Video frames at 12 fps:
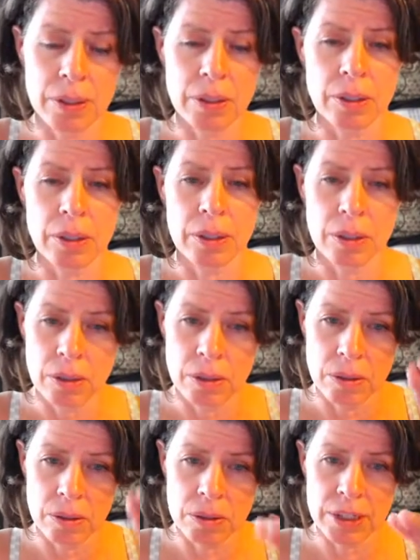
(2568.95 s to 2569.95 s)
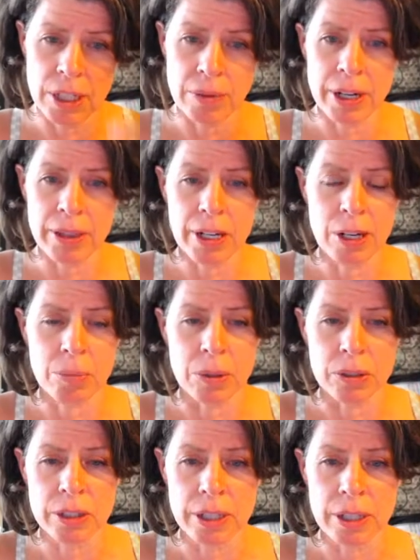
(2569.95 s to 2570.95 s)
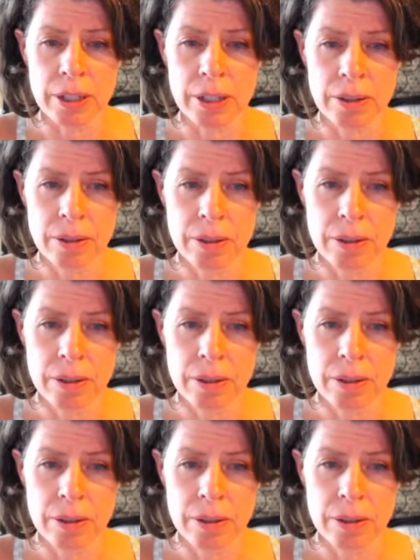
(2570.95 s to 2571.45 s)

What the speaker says: you stay right there, bullshitter,